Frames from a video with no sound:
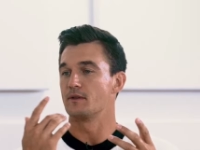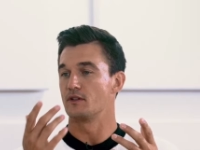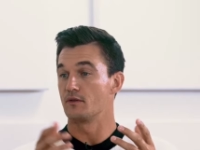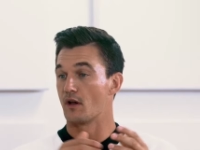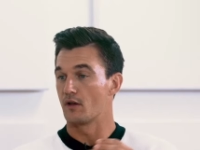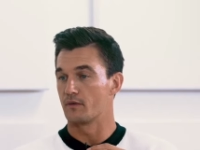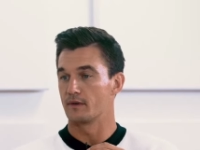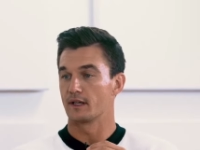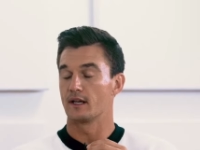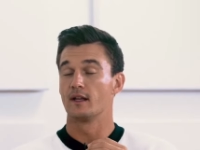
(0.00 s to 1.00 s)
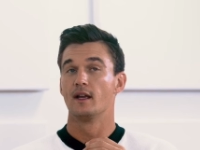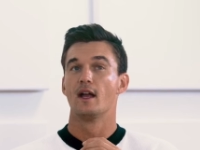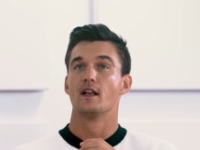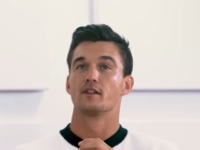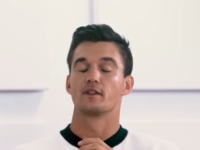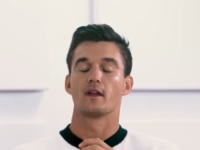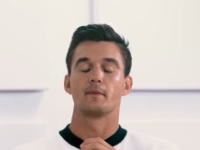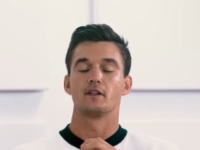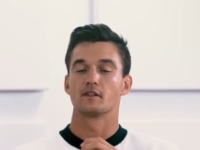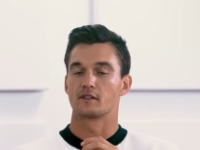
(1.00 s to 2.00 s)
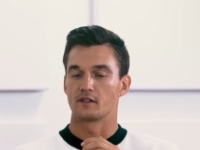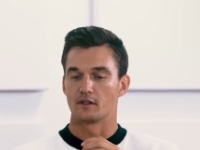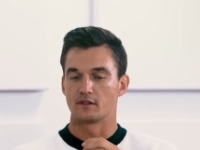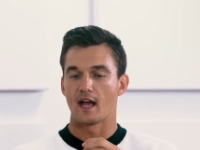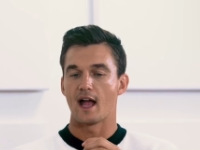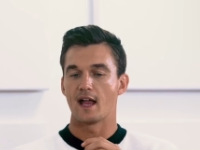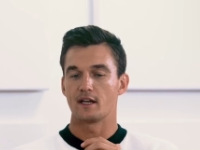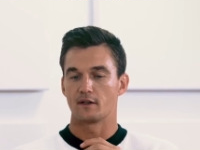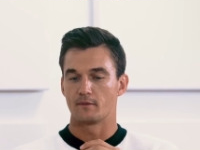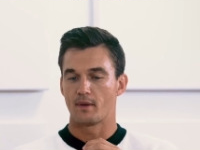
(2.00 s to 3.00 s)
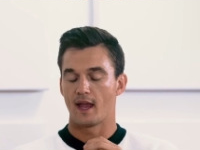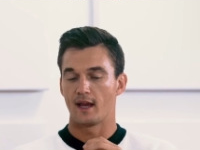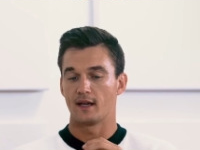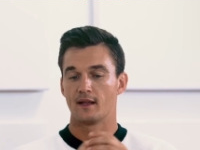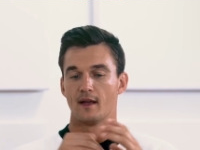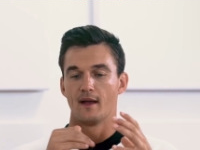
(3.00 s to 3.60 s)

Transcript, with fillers: to do it all over again. So, I mean, you're, you're dying, you're in pain,